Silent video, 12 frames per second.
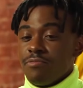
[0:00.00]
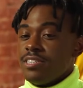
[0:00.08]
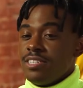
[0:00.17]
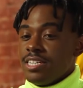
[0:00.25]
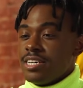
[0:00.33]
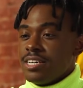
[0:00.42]
the
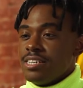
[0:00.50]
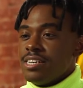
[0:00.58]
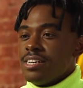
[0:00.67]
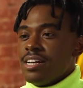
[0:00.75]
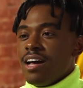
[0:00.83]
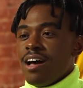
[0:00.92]
real deal.
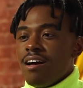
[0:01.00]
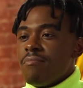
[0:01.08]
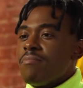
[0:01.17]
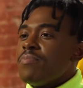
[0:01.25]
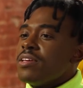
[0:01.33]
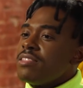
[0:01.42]
Um,
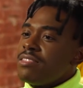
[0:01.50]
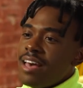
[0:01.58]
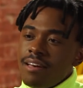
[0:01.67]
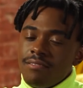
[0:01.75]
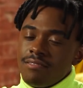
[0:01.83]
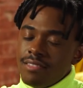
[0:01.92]
but
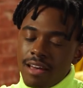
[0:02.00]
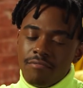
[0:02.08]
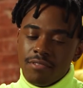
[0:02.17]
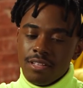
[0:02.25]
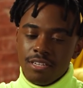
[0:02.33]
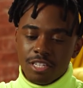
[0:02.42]
that that
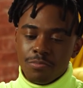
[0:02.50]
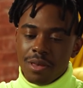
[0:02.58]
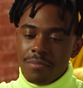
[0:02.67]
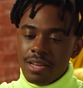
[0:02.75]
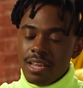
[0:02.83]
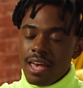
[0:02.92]
really just
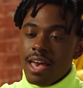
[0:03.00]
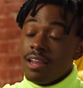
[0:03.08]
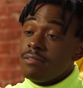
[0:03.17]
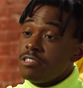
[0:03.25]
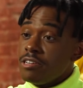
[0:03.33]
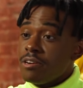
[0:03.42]
made my day.
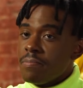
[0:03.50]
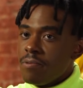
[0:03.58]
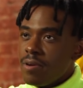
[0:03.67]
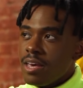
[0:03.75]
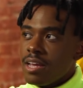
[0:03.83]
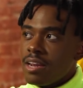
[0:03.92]
And to your
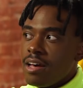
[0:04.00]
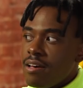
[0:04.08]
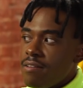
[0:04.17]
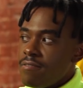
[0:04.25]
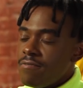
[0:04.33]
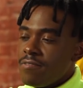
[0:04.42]
point
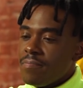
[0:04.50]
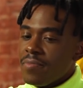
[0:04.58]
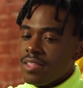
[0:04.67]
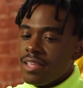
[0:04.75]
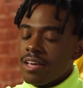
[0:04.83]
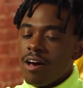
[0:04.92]
of
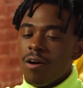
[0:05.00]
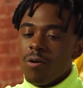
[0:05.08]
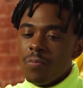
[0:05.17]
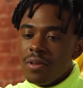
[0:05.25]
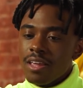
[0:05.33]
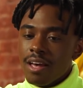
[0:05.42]
like
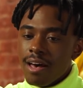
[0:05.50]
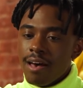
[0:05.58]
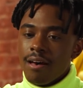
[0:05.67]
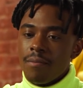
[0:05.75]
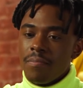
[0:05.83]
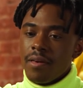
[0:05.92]
opening
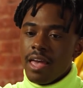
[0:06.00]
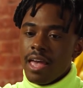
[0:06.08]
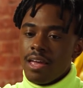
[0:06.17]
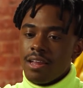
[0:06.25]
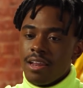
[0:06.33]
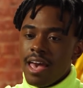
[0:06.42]
up
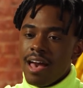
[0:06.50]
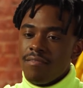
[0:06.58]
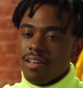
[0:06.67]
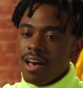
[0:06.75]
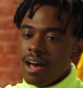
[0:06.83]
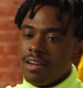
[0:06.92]
and
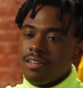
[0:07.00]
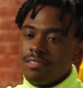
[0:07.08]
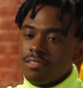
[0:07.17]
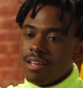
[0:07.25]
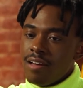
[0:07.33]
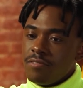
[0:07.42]
having
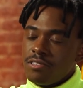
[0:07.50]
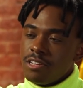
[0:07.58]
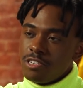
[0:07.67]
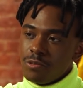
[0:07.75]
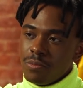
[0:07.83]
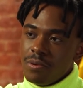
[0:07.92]
honest
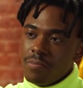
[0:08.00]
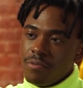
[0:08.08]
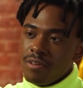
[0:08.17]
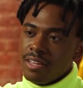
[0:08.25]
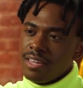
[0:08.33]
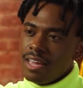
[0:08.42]
conversations with
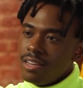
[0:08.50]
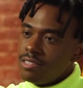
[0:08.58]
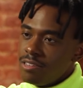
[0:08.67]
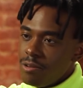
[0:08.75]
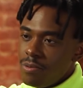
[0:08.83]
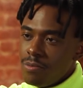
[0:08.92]
people and getting
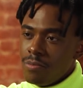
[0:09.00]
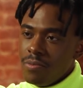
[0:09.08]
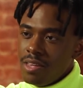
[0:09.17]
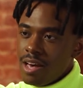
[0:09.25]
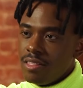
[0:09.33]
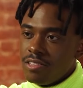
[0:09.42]
to know people
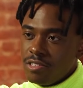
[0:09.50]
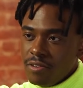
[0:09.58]
beyond the